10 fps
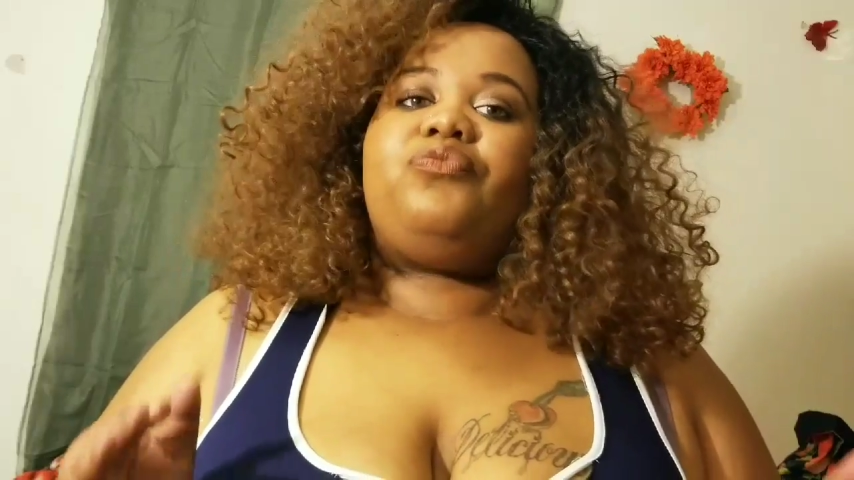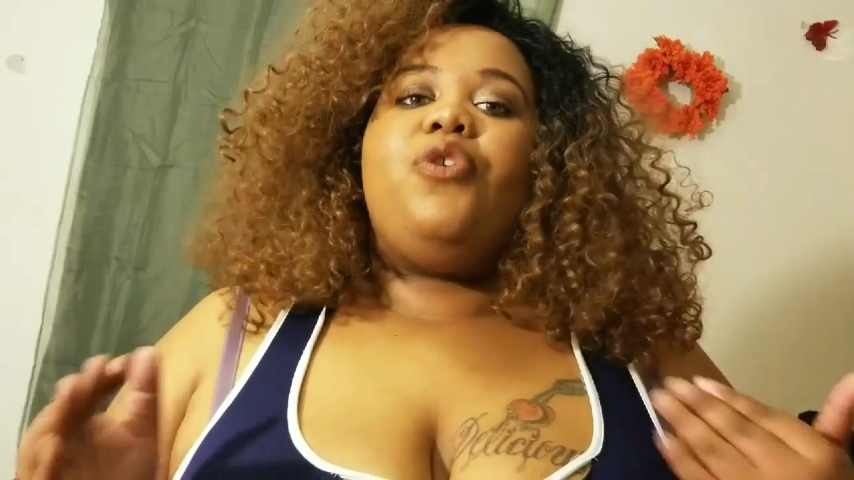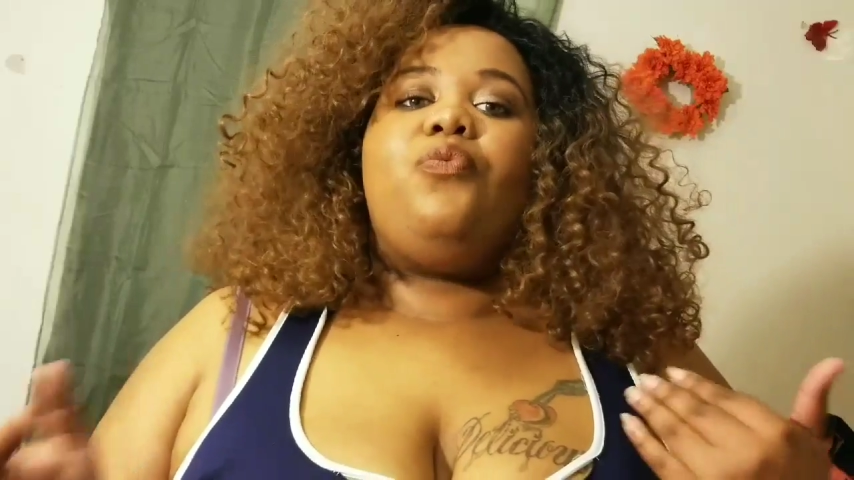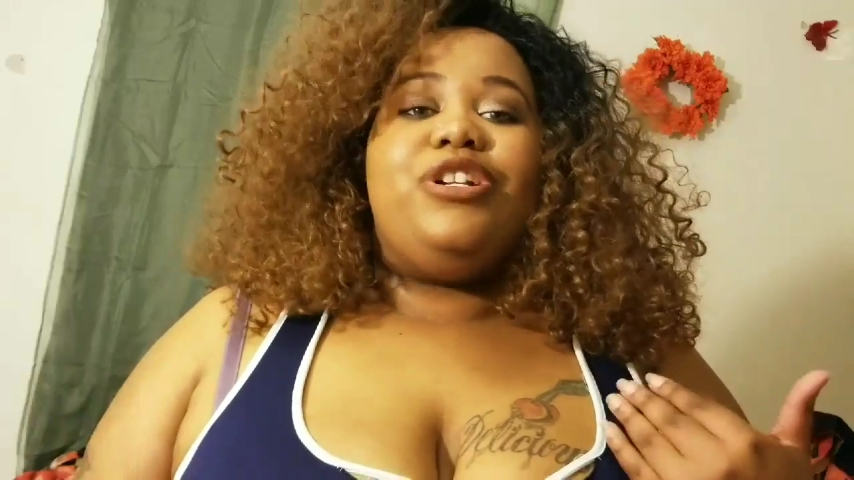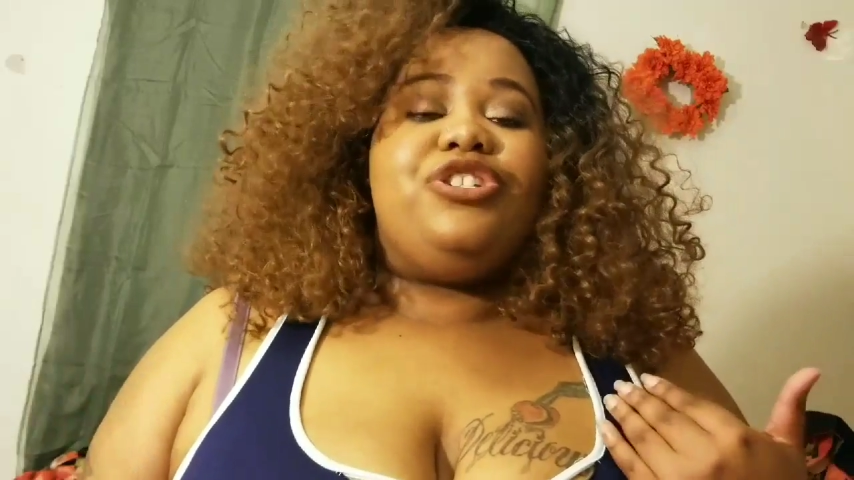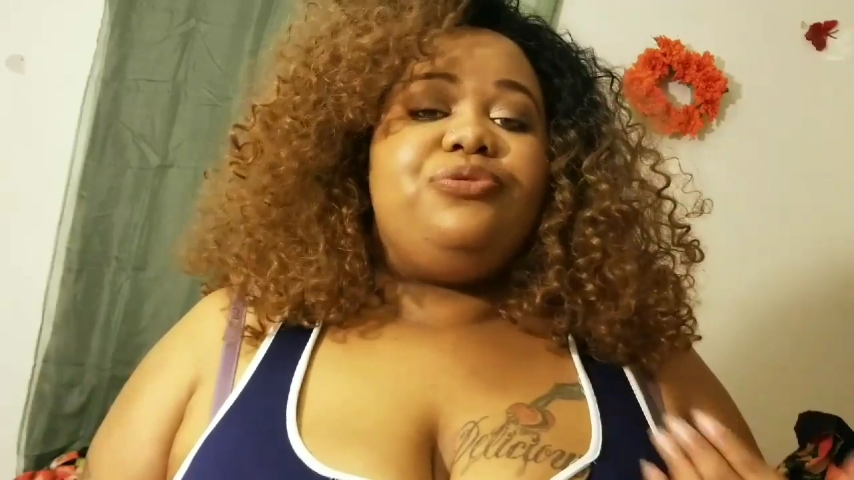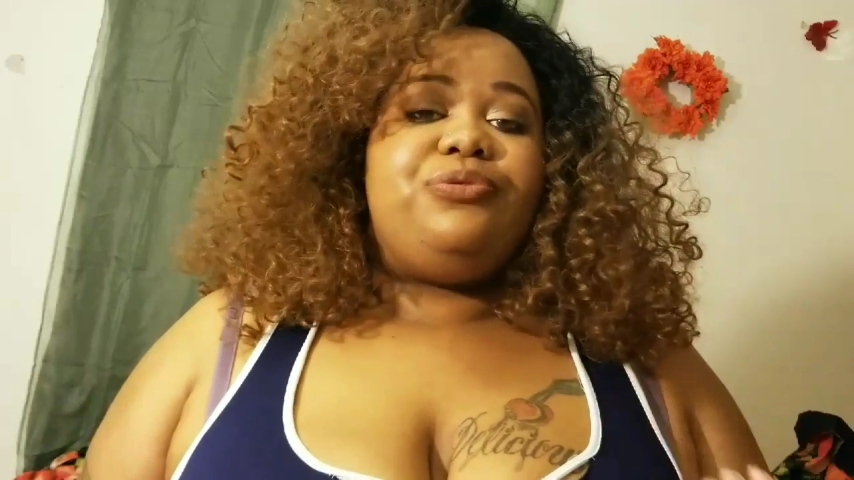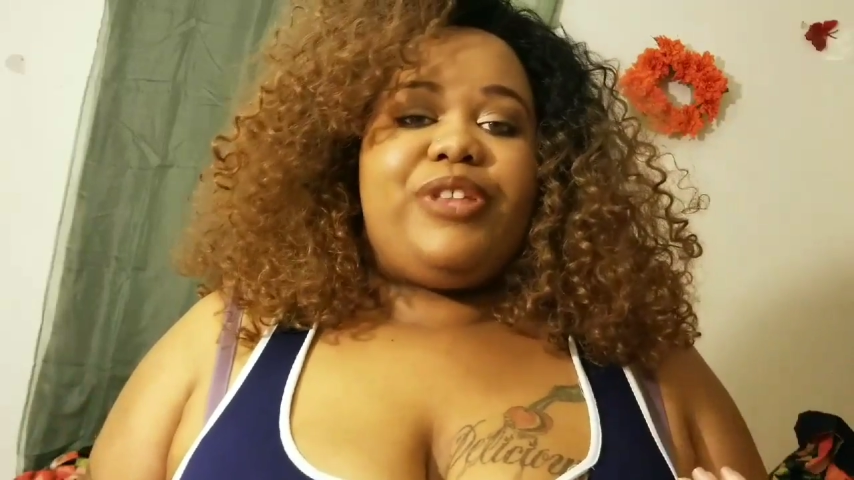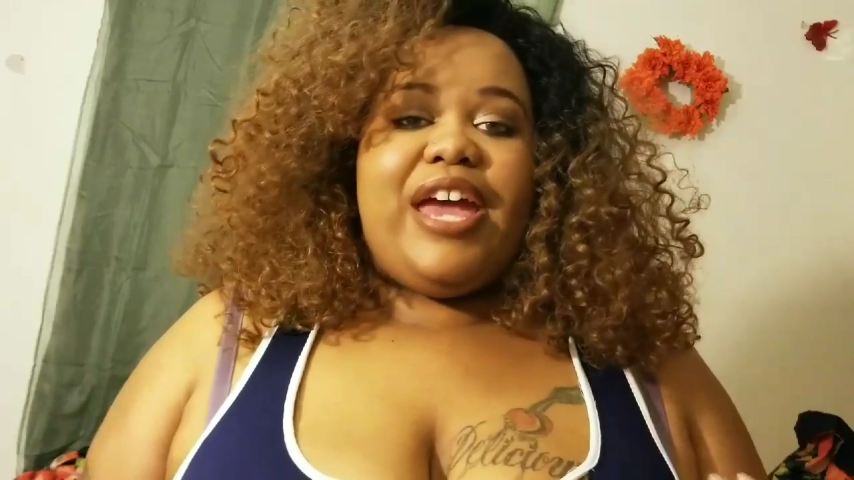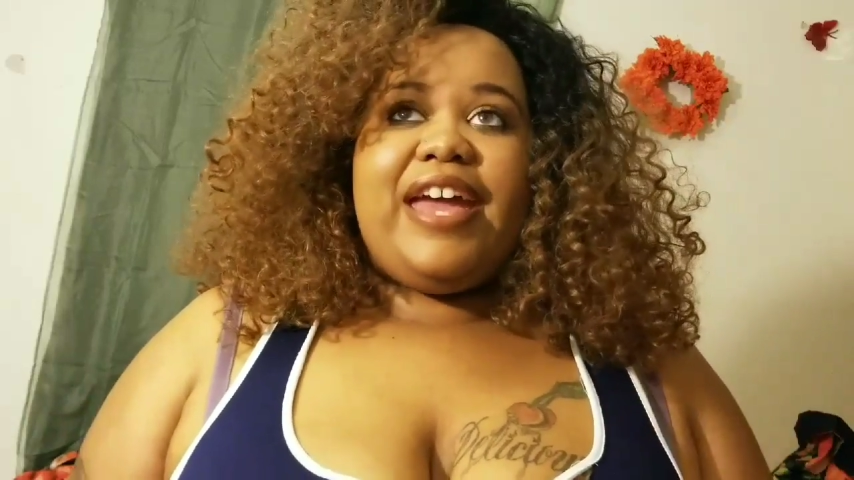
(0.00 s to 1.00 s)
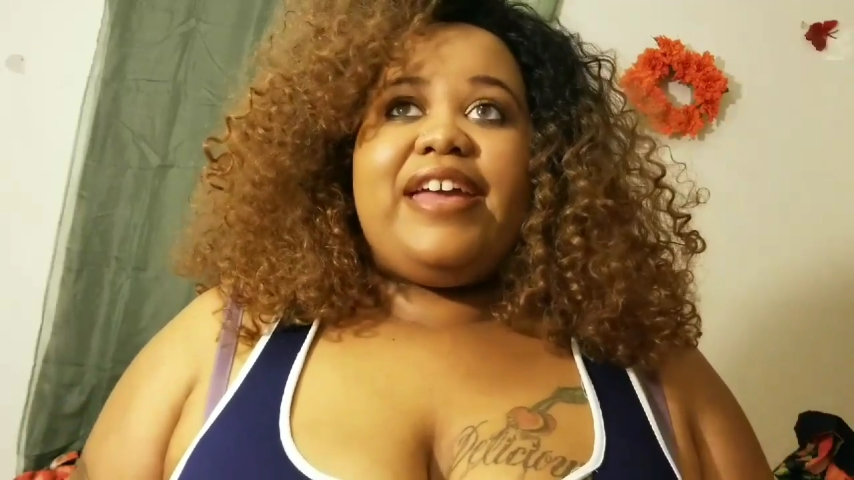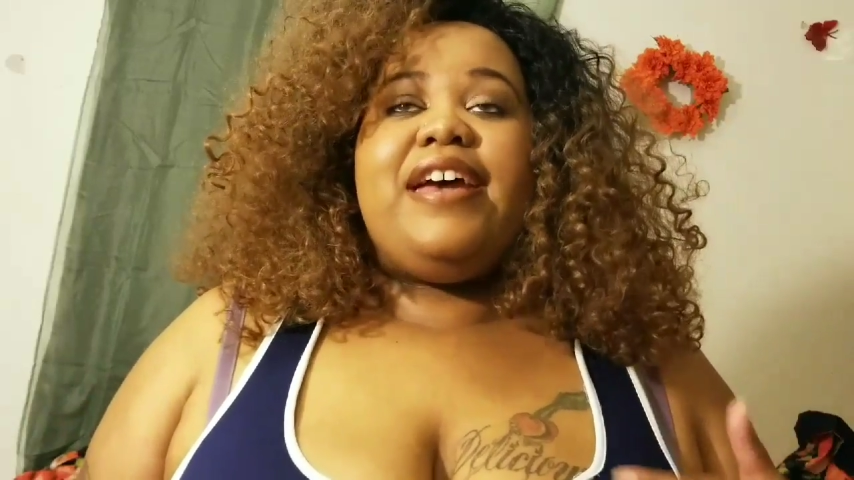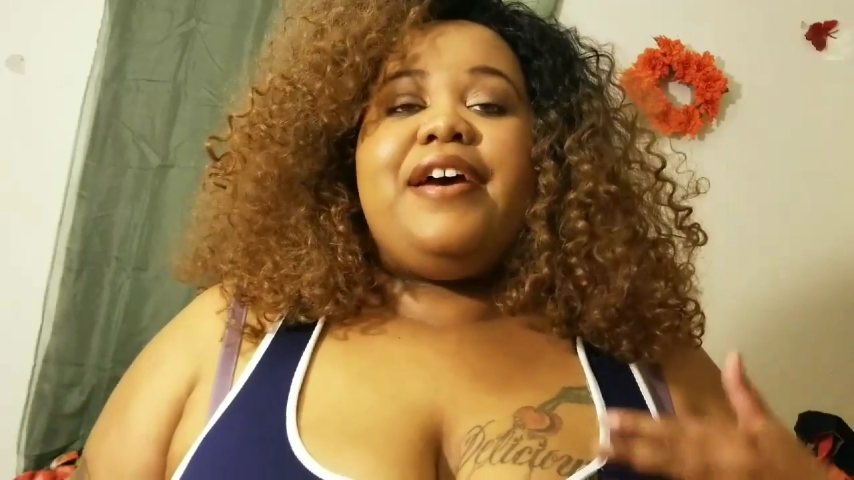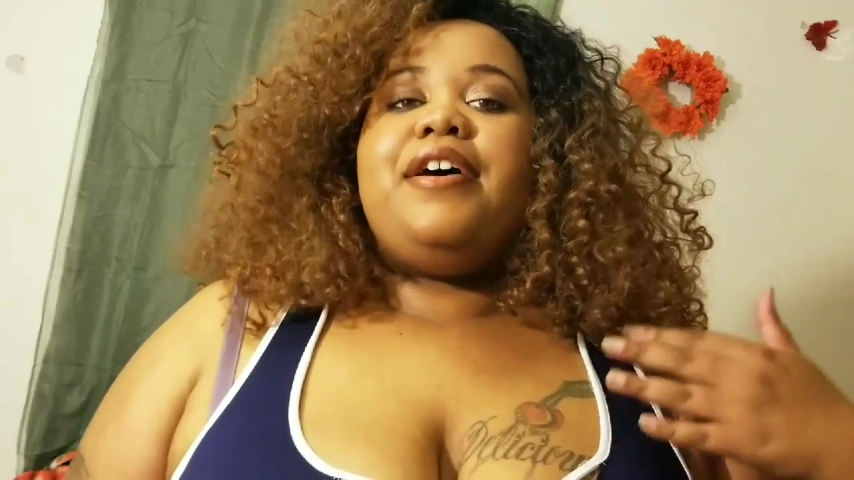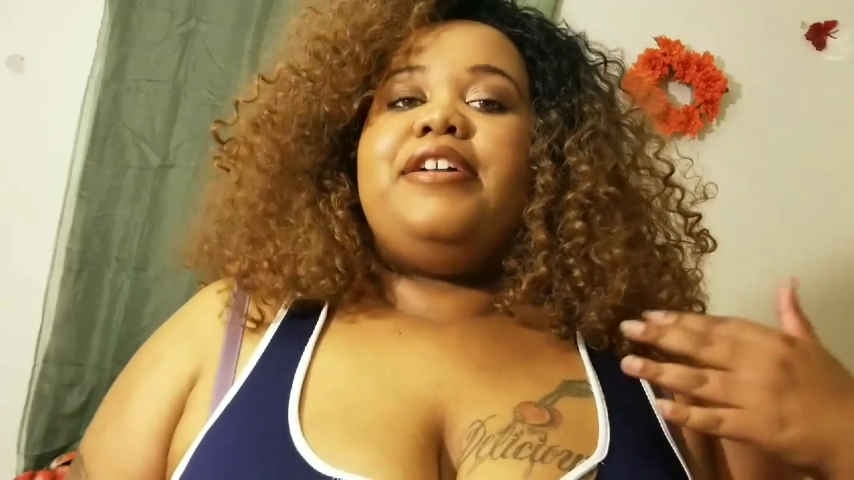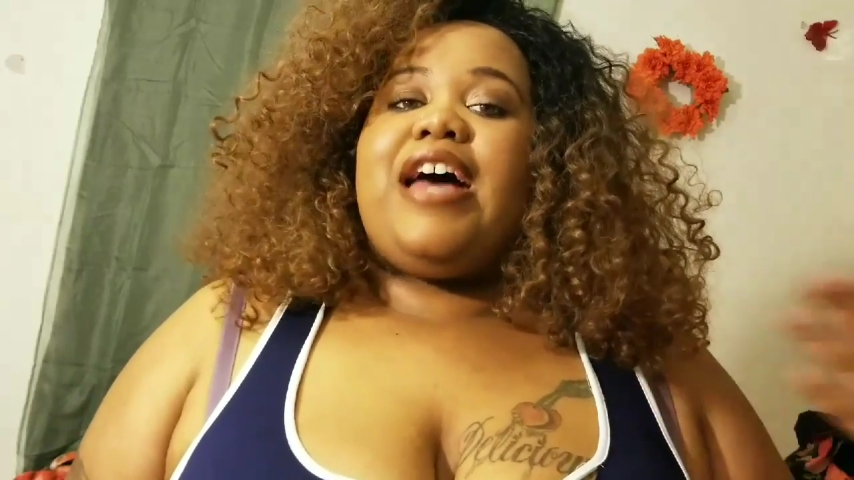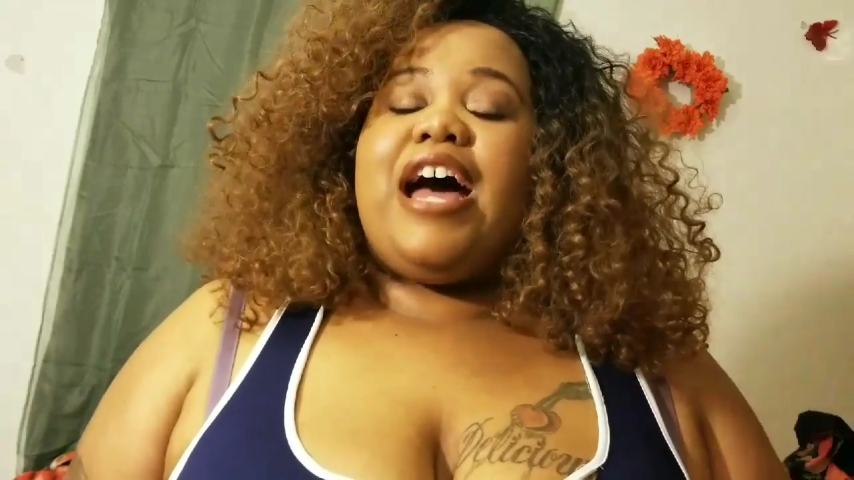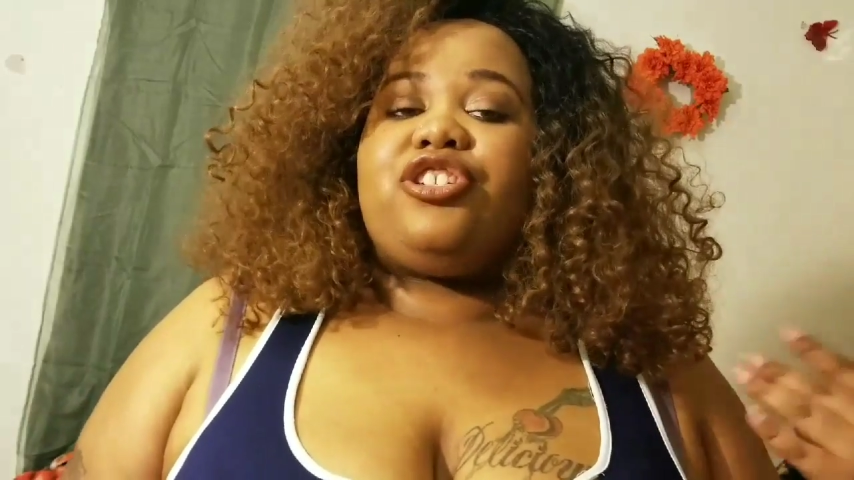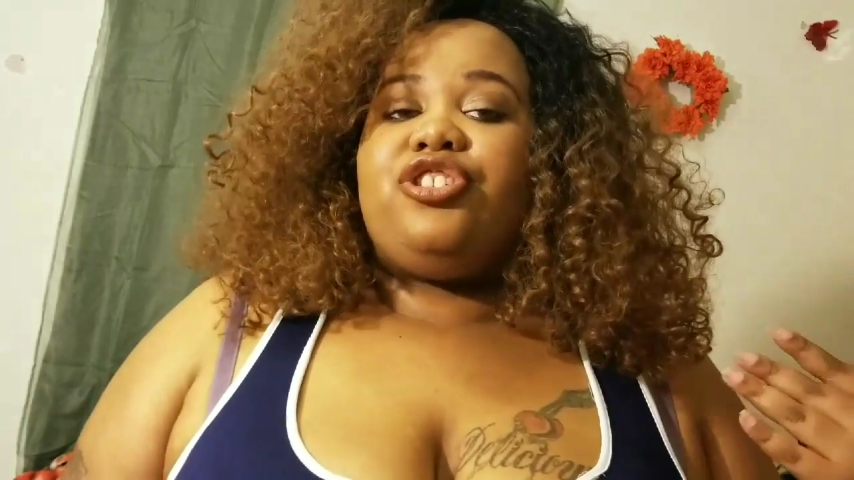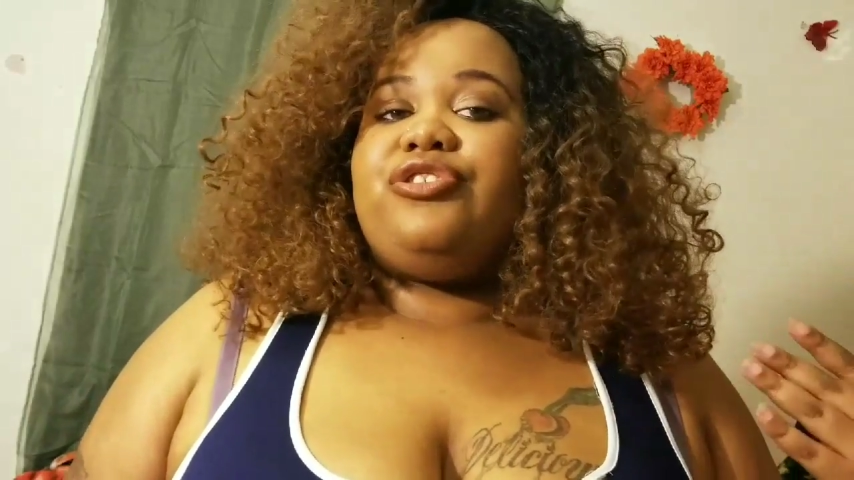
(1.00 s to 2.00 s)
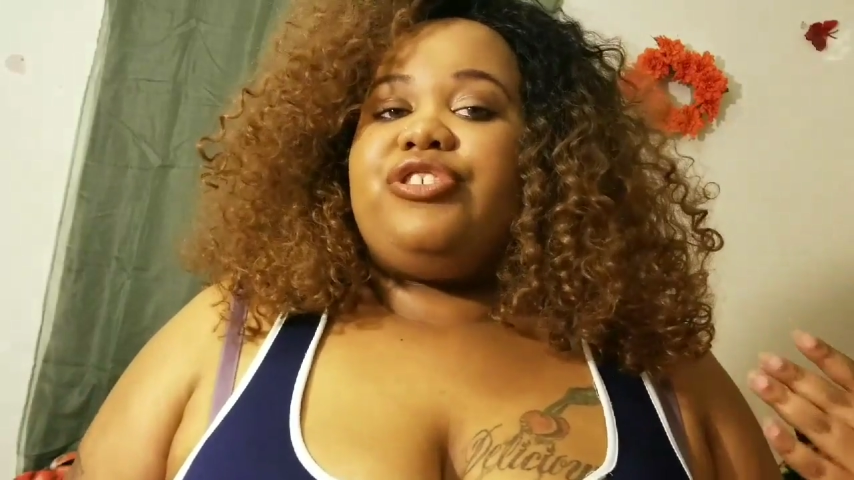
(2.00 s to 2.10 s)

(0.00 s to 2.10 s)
Once you do that, doctors